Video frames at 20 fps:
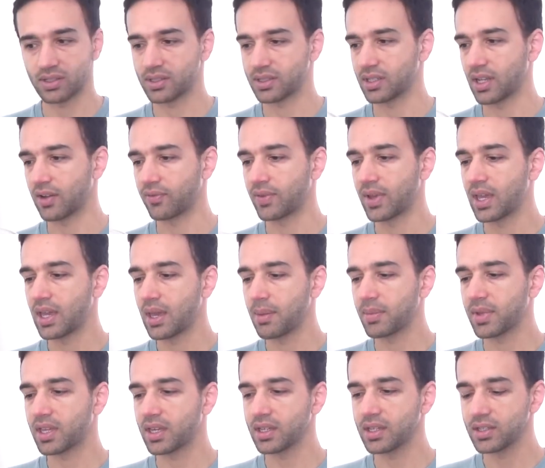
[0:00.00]
and stuff,
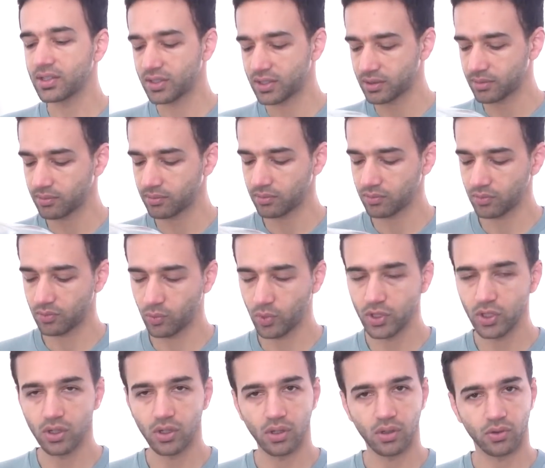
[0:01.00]
because
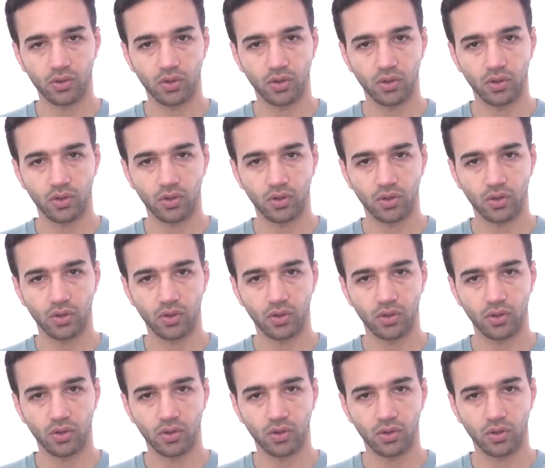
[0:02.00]
when you're